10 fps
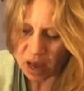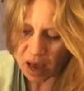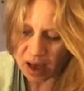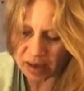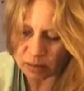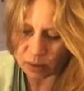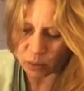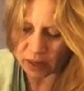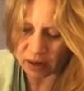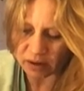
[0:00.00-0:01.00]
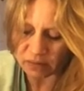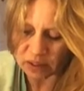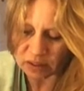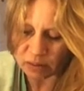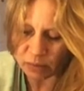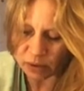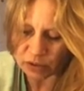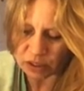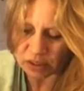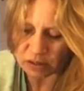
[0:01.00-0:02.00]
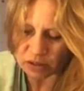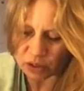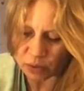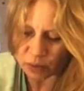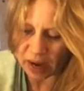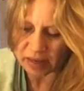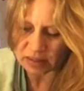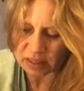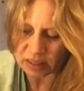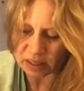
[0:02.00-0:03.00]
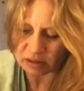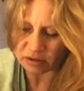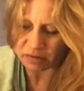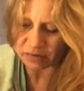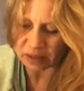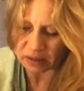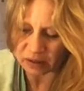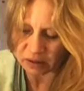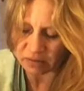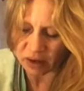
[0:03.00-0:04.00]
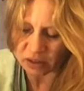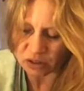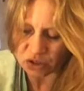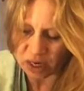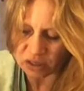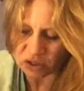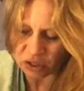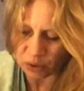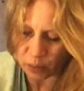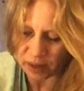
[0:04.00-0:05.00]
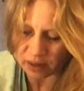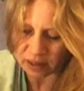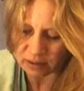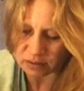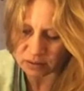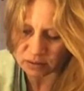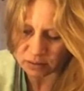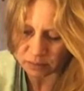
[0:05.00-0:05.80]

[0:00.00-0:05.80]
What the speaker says: I am aware of these emotions arising in the field of unchanging awareness.